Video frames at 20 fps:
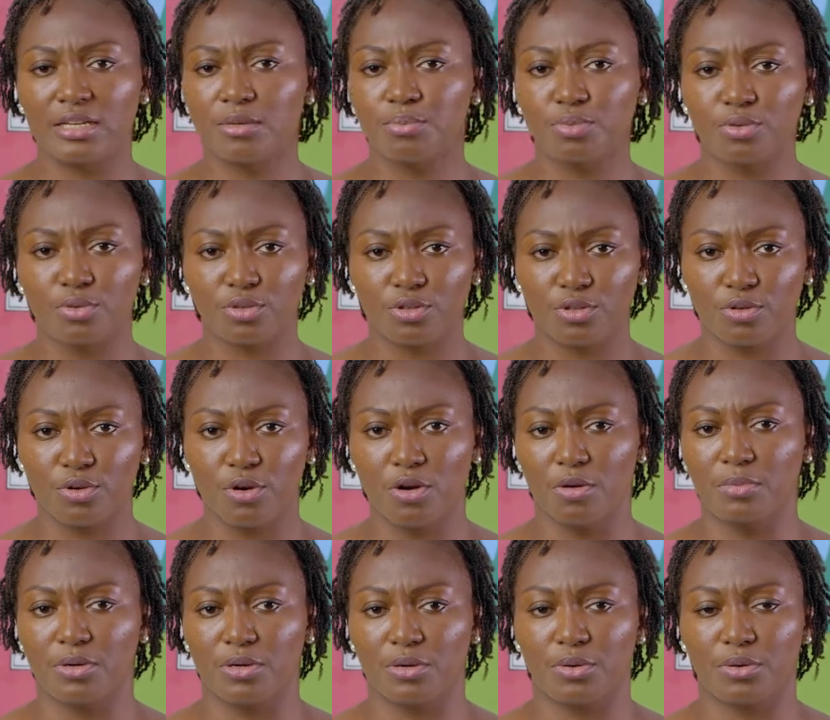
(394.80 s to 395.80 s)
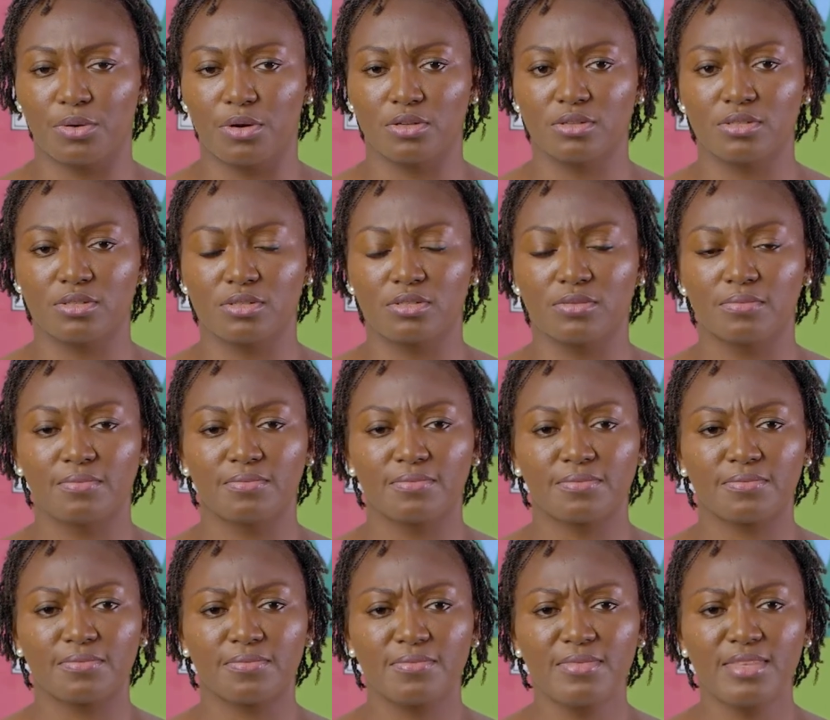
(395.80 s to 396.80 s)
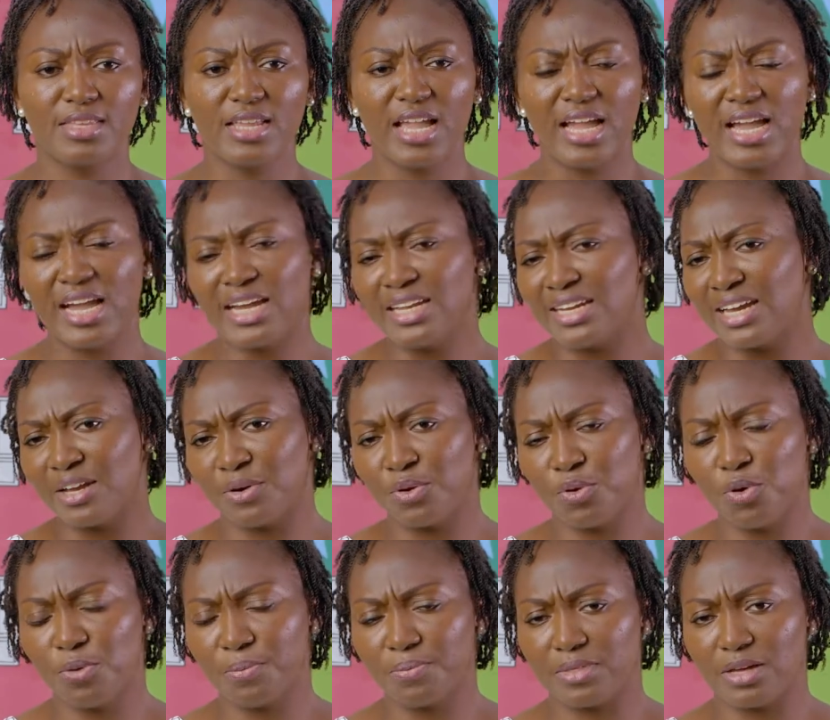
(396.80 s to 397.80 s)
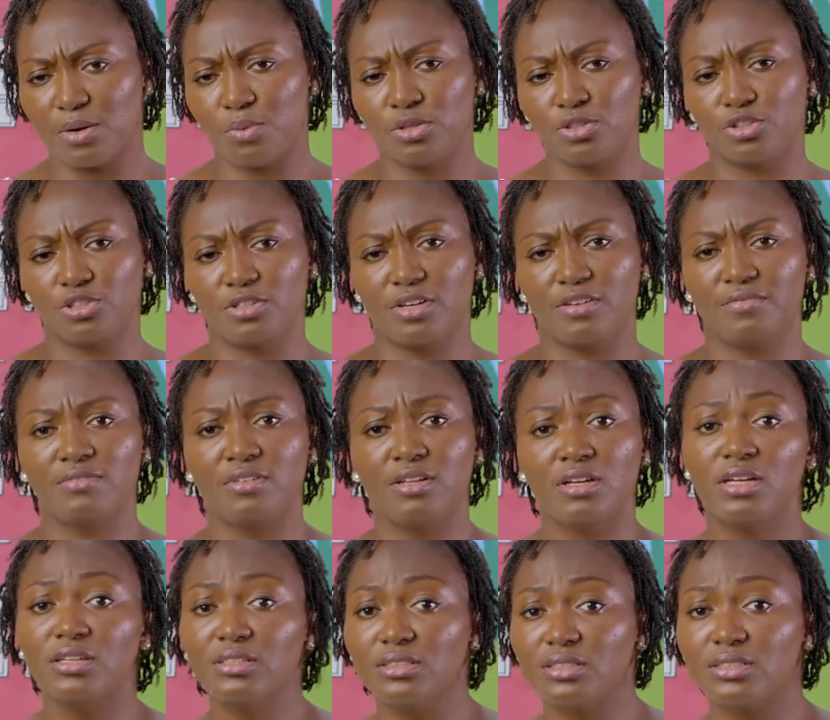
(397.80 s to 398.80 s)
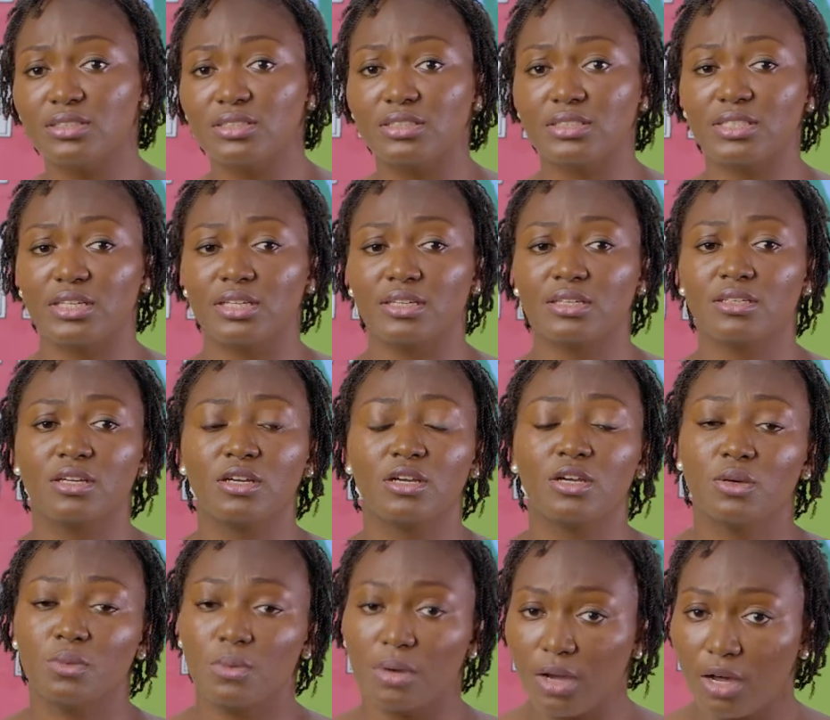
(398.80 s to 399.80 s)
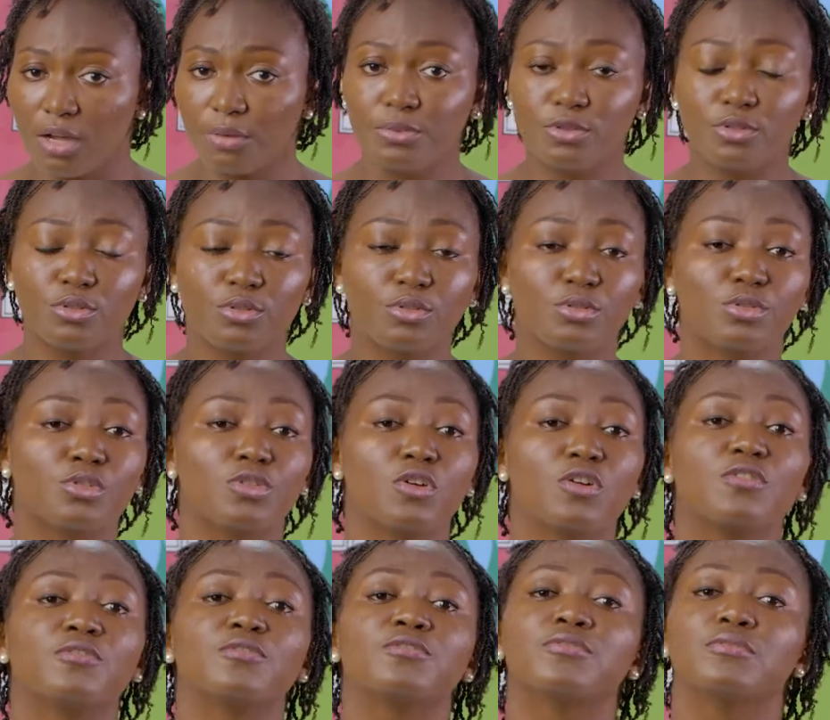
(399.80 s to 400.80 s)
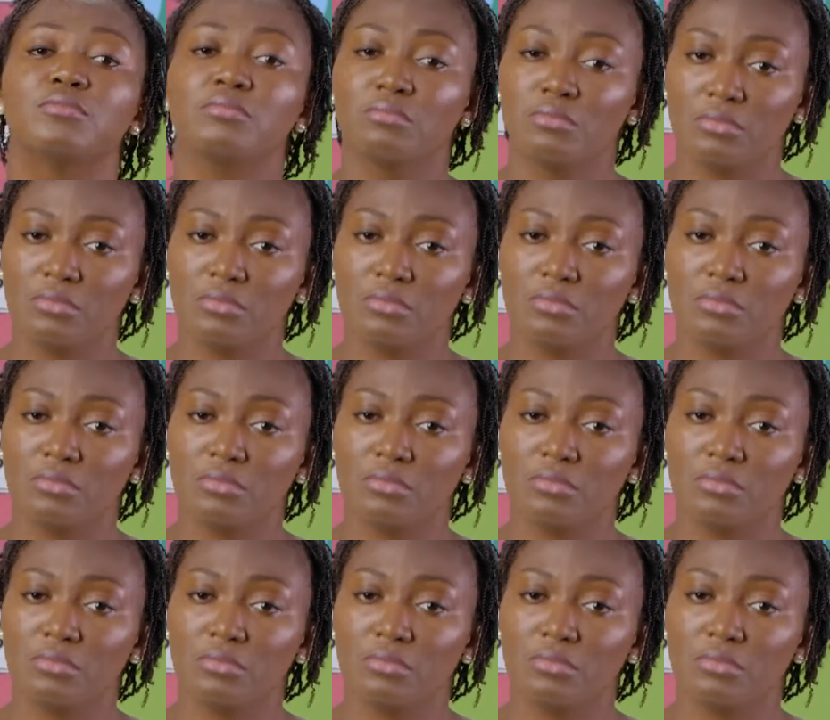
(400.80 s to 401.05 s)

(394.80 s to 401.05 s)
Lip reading: book you come across, and I hope that what you have learned today will help you to solve